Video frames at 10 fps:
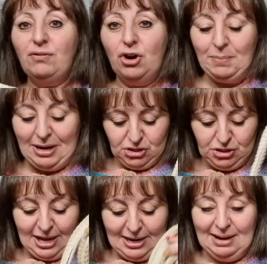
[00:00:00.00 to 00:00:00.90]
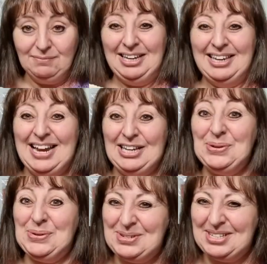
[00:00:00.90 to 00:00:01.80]
you very much to that lovely lady
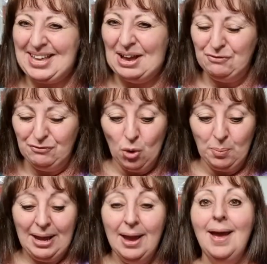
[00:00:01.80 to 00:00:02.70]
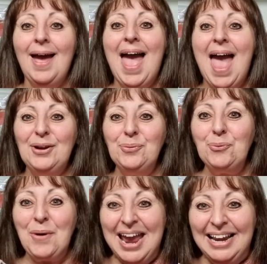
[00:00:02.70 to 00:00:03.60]
who did that for me. And
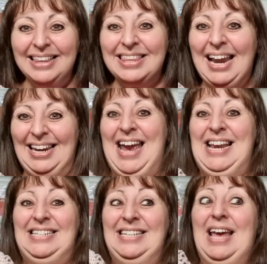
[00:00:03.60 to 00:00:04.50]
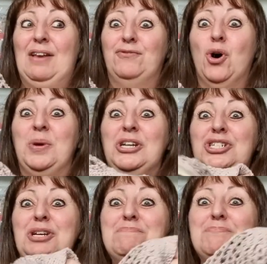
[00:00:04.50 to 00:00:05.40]
when that lady did that for me,
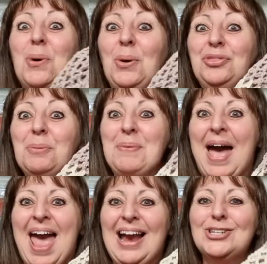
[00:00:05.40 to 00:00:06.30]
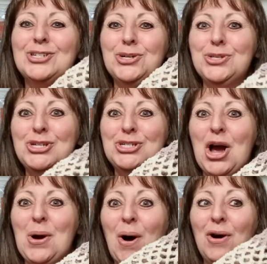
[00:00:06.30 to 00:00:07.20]
she brought the bag to the
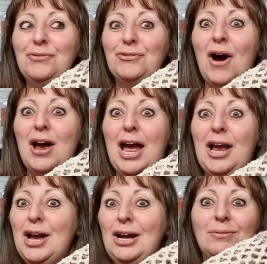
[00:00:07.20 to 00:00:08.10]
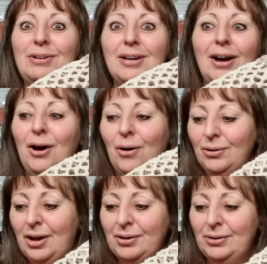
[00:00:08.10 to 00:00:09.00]
show on Friday with a
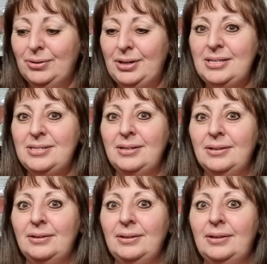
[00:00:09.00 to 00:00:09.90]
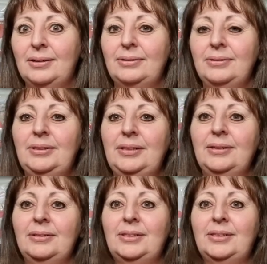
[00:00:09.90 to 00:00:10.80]
whole lot of goodies in it,
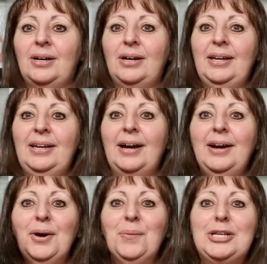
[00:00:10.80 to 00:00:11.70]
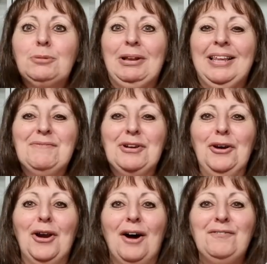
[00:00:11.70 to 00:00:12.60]
including this guy here, which, believe it
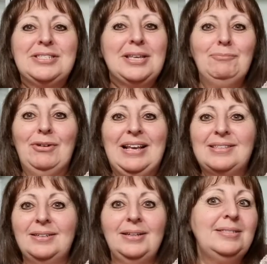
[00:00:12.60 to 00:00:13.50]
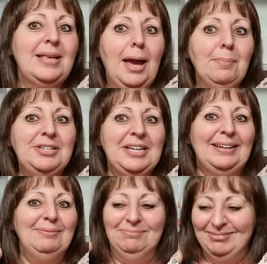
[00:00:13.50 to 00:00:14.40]
or not, for some reason is
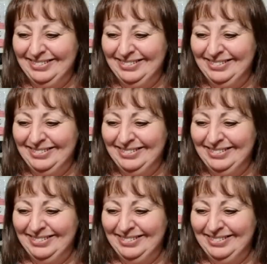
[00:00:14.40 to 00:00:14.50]
empty.